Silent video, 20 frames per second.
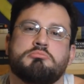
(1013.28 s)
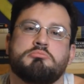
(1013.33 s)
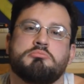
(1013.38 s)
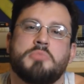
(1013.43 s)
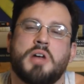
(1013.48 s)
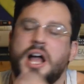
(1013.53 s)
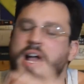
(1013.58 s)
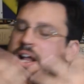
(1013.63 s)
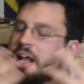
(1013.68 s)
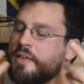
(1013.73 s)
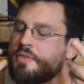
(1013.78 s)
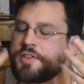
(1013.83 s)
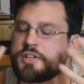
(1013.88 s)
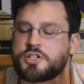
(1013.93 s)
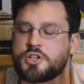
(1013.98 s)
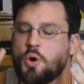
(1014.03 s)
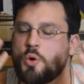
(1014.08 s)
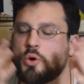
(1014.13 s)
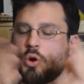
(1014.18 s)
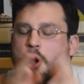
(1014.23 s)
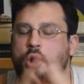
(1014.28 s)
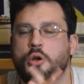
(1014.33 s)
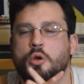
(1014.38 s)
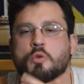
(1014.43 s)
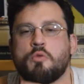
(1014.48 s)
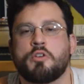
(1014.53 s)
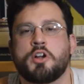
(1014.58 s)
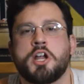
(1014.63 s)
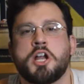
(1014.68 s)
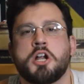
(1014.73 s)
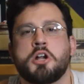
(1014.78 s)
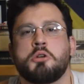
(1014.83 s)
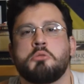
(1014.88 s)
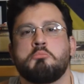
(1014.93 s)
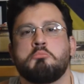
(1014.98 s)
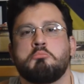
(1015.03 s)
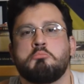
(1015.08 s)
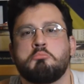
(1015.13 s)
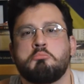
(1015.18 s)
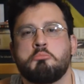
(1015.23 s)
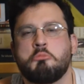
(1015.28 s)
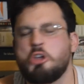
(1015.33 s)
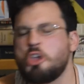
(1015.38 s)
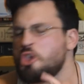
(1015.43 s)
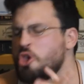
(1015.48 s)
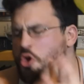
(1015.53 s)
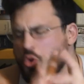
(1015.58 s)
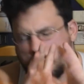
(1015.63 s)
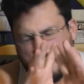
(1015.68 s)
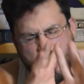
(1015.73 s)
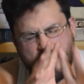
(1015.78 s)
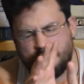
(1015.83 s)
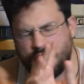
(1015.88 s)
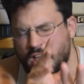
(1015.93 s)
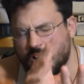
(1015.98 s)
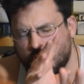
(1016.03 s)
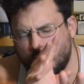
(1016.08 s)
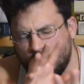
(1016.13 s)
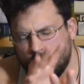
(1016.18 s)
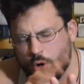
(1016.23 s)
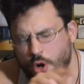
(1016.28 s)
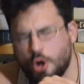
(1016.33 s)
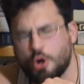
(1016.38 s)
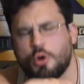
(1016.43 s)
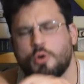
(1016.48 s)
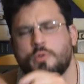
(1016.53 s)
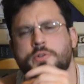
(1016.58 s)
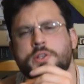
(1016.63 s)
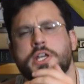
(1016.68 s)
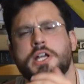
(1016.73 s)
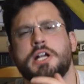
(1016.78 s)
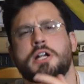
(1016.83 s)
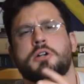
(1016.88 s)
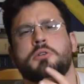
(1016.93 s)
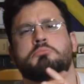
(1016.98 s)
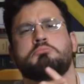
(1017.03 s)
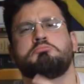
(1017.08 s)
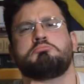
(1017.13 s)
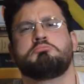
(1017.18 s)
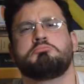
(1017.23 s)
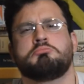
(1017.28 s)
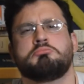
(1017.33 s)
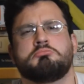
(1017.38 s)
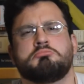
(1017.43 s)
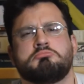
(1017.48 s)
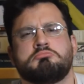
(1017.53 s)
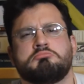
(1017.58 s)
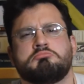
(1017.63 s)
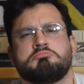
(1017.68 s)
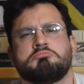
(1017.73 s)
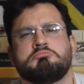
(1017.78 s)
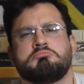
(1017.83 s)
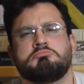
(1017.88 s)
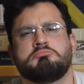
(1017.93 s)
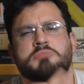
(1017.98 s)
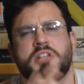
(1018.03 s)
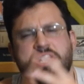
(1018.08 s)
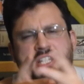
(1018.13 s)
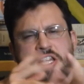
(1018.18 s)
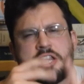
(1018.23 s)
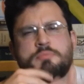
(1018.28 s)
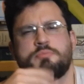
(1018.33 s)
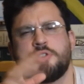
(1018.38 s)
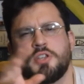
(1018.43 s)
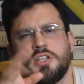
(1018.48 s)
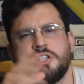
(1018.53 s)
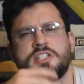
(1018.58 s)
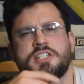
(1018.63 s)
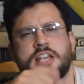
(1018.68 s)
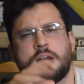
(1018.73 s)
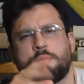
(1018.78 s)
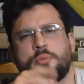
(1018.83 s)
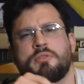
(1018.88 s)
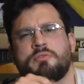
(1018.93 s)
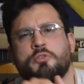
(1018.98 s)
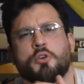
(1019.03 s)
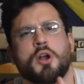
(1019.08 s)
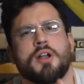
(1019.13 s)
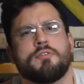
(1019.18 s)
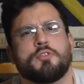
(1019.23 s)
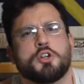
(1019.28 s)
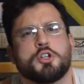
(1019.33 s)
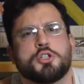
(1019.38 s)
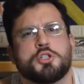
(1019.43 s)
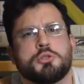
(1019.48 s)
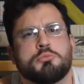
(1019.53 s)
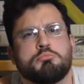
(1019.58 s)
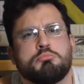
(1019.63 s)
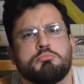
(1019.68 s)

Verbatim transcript: I got this going on over here. You can have that going on over there. Let's keep these separate forevers.